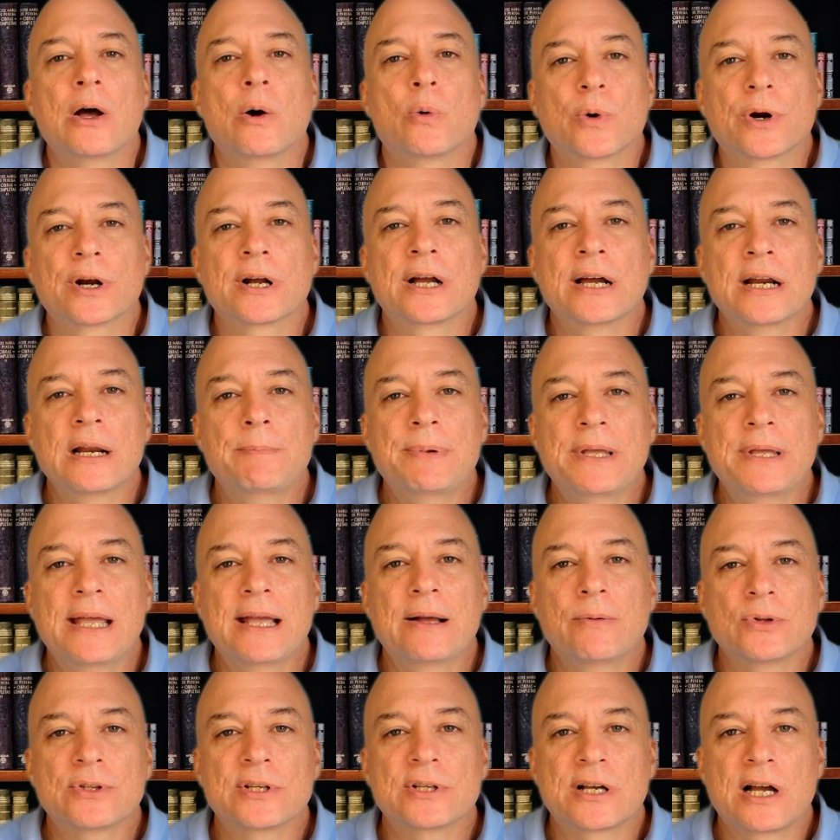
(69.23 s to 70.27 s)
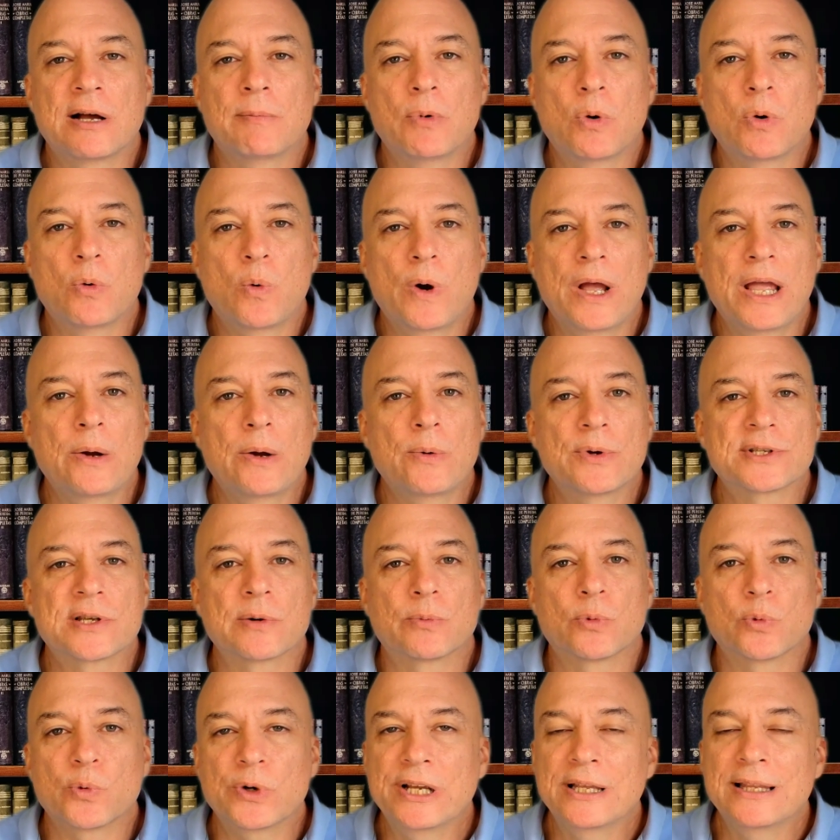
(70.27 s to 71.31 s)
we're going to be able to come away with
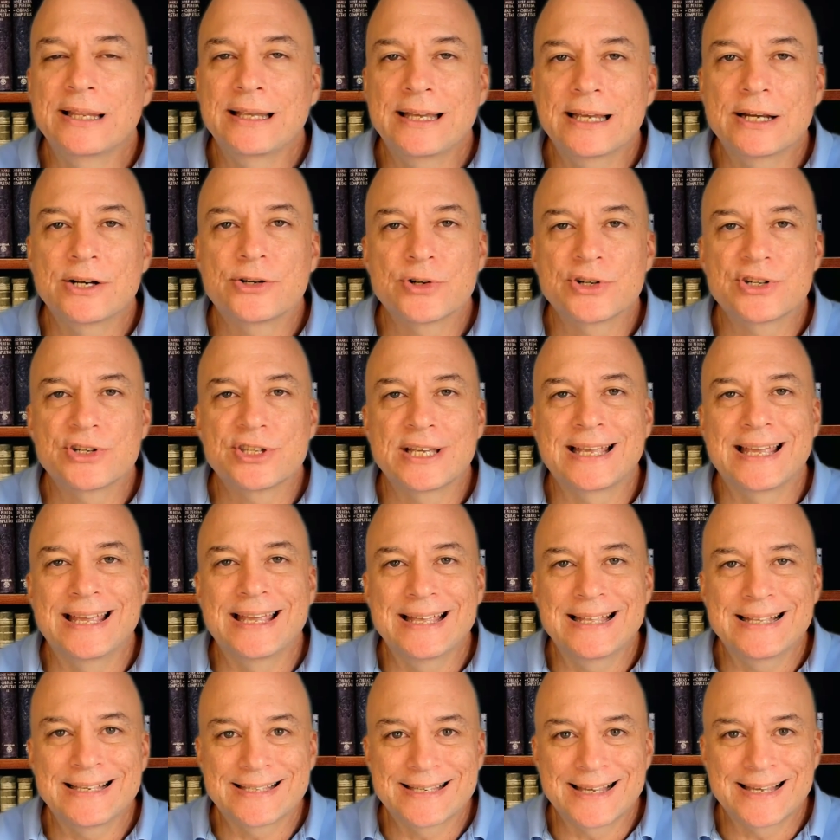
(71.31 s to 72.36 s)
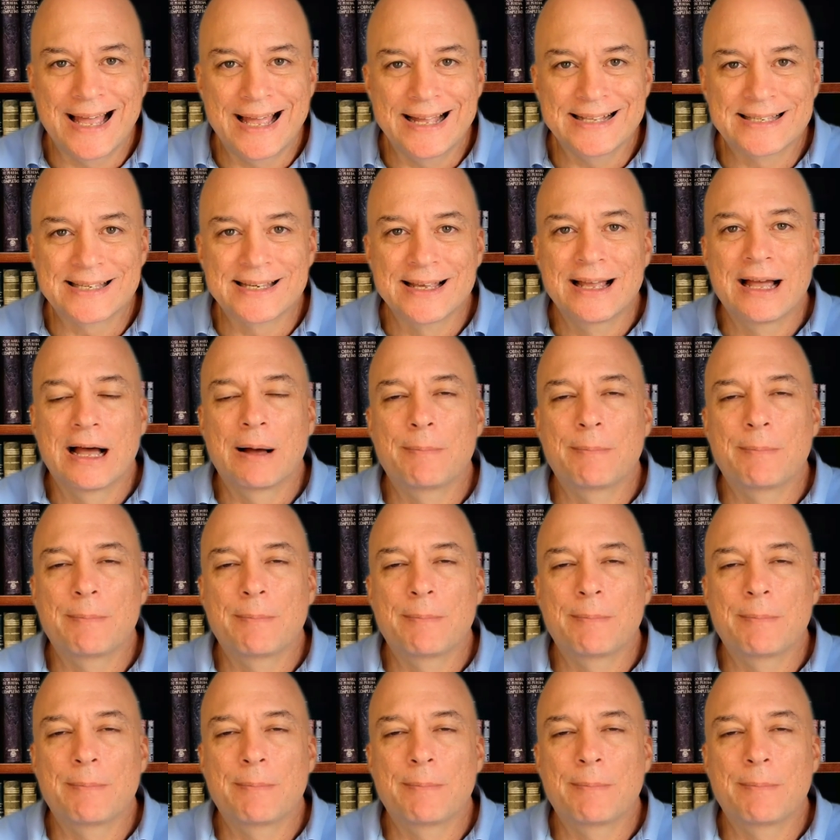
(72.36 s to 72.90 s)
some really interesting insights